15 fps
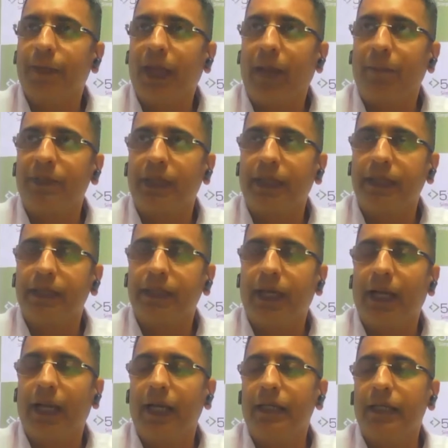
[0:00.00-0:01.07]
appetite
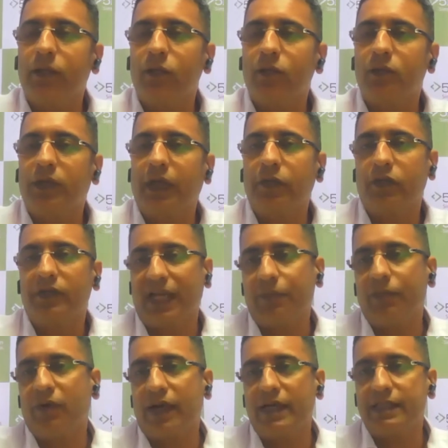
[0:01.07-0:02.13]
and your time
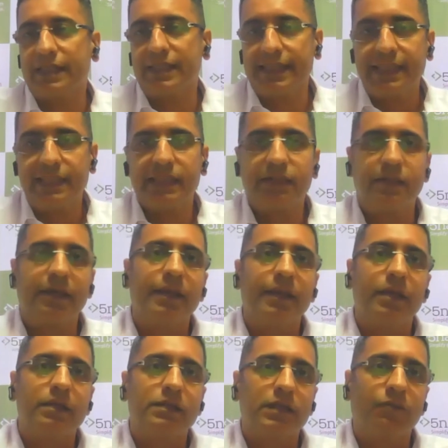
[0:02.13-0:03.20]
horizon is 3
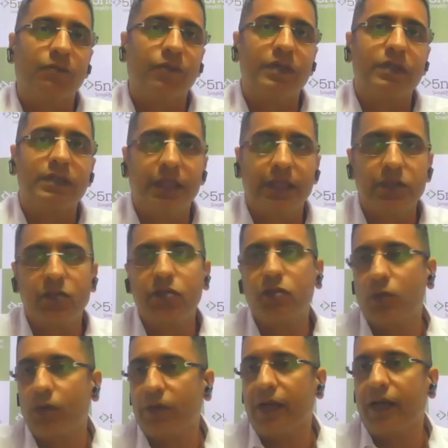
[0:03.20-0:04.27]
years upwards, then you should
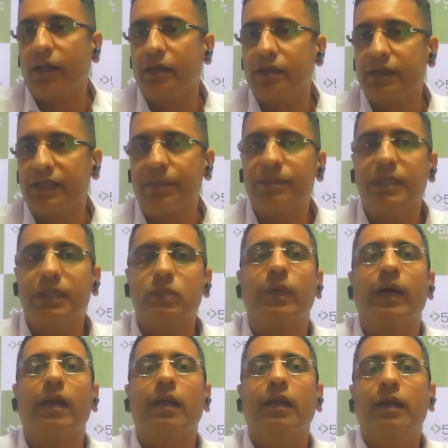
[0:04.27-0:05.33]
look at other schemes as
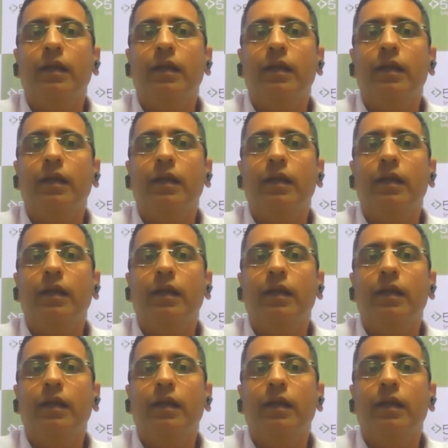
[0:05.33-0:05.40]
well.